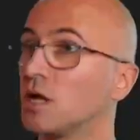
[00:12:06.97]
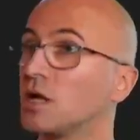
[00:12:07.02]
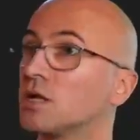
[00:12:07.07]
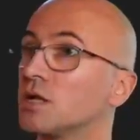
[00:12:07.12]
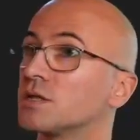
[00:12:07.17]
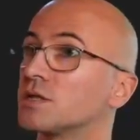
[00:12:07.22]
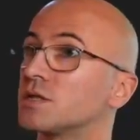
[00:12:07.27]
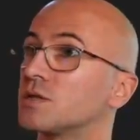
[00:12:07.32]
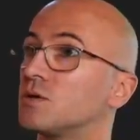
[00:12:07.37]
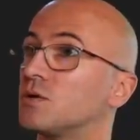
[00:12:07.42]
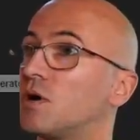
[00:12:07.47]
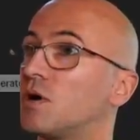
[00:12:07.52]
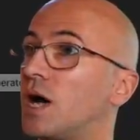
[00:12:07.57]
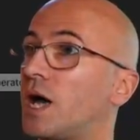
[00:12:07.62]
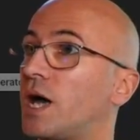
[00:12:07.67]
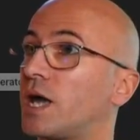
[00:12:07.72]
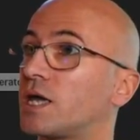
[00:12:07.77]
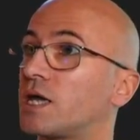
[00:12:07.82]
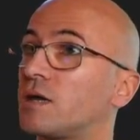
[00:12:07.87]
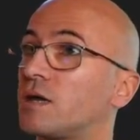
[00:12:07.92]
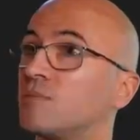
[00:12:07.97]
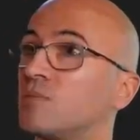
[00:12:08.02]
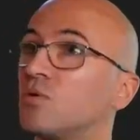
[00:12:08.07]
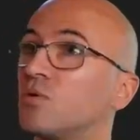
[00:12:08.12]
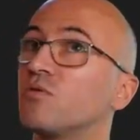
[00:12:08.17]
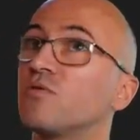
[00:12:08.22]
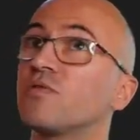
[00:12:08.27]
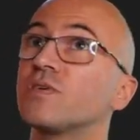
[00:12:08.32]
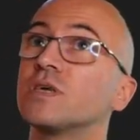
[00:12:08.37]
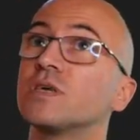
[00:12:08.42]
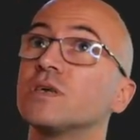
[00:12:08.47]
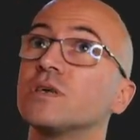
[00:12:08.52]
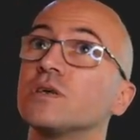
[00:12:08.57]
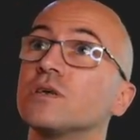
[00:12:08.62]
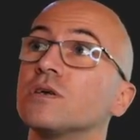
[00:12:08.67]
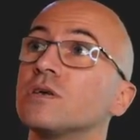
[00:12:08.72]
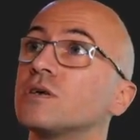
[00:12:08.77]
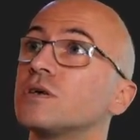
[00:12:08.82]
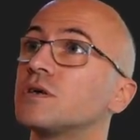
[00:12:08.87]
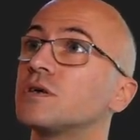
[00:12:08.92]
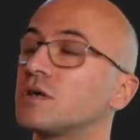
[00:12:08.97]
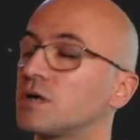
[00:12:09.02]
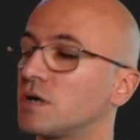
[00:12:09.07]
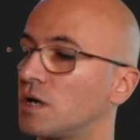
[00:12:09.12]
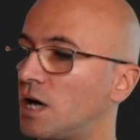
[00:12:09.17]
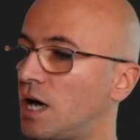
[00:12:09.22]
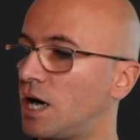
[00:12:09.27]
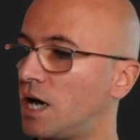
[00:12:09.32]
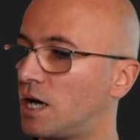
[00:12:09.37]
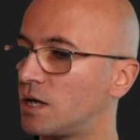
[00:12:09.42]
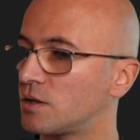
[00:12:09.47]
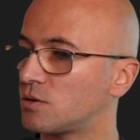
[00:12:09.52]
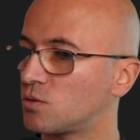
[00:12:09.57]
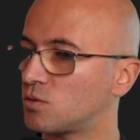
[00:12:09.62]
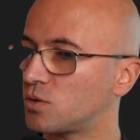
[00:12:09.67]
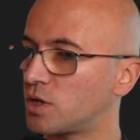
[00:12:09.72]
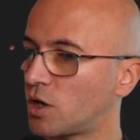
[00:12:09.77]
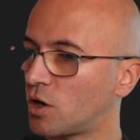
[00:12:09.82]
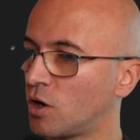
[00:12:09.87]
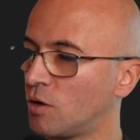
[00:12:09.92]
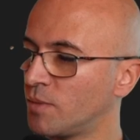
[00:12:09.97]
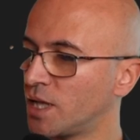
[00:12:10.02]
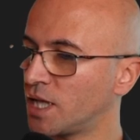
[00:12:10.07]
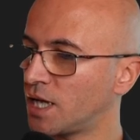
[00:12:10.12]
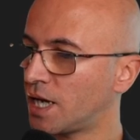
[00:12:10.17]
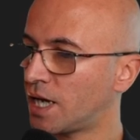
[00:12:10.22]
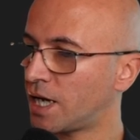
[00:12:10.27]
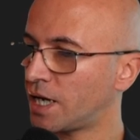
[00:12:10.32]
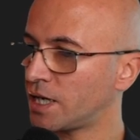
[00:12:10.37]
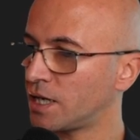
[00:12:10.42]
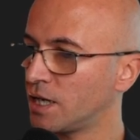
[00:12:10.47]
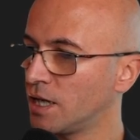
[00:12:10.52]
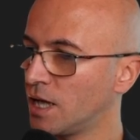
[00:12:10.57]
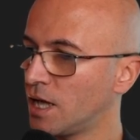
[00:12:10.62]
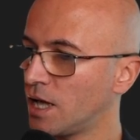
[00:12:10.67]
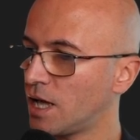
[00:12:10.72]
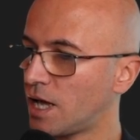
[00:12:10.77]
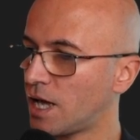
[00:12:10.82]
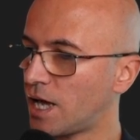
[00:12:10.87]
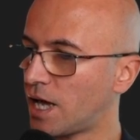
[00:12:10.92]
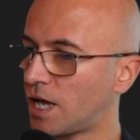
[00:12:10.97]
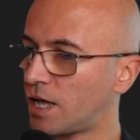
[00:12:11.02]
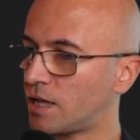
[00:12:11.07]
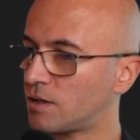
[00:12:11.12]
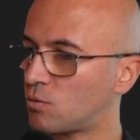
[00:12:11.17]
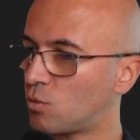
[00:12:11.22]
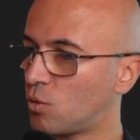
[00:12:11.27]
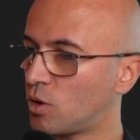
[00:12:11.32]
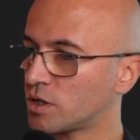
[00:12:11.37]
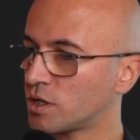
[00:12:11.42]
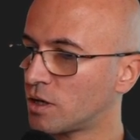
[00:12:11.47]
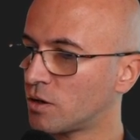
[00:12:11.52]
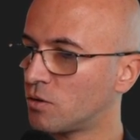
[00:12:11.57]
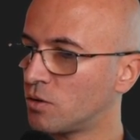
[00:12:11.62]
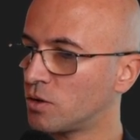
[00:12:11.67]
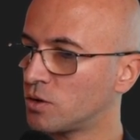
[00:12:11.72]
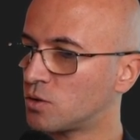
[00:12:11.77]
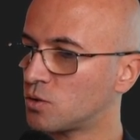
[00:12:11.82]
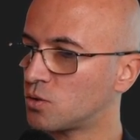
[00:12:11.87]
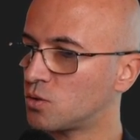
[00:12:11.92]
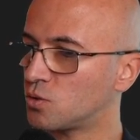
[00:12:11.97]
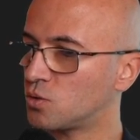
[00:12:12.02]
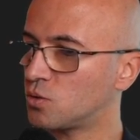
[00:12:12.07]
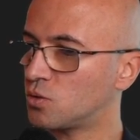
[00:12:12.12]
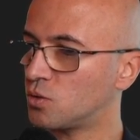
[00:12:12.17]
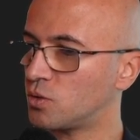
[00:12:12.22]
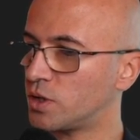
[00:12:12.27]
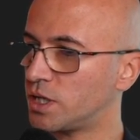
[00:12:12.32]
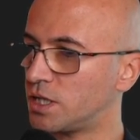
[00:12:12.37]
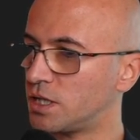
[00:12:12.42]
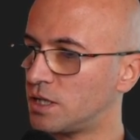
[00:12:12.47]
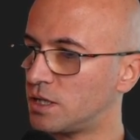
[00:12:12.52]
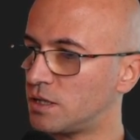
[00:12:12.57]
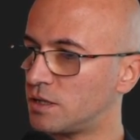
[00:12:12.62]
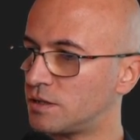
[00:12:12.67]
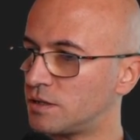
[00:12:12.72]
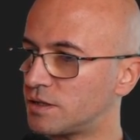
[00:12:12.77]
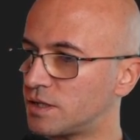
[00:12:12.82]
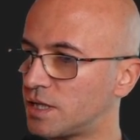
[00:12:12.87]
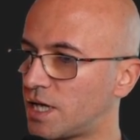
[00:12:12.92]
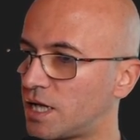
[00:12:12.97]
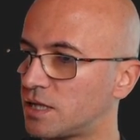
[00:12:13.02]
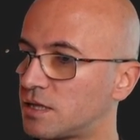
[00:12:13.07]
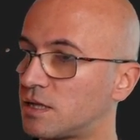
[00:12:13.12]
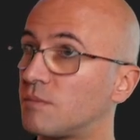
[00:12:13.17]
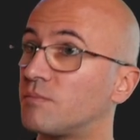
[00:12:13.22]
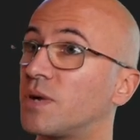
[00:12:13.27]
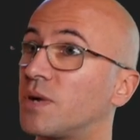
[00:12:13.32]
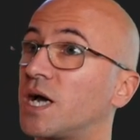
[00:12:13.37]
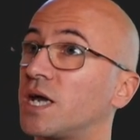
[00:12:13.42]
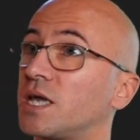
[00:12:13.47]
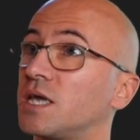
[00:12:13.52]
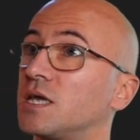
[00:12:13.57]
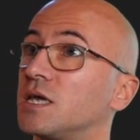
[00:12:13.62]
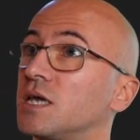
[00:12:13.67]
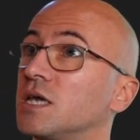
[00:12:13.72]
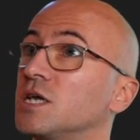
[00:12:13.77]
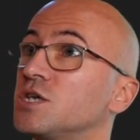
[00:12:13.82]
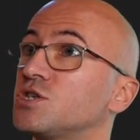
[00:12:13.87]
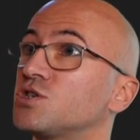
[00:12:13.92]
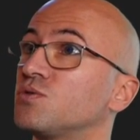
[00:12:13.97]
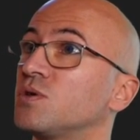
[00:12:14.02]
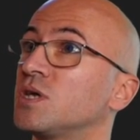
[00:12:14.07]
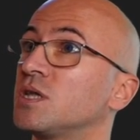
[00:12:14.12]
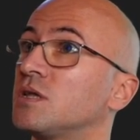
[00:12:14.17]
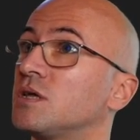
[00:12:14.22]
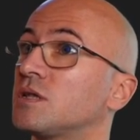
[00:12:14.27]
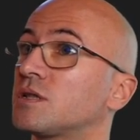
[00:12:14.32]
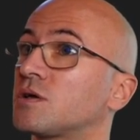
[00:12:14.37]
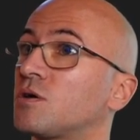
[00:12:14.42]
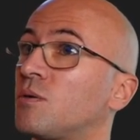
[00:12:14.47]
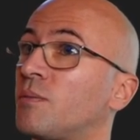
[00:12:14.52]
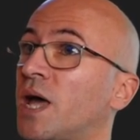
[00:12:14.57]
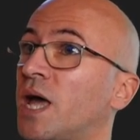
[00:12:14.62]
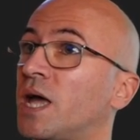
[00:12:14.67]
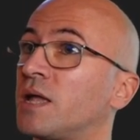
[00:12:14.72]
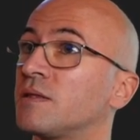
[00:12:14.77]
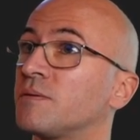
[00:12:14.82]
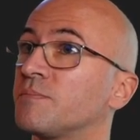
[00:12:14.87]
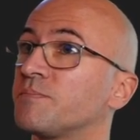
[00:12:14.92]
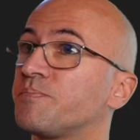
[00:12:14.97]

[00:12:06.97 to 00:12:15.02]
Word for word: So I can move here uh, to the command line and what I'm going to do is that by issuing this command,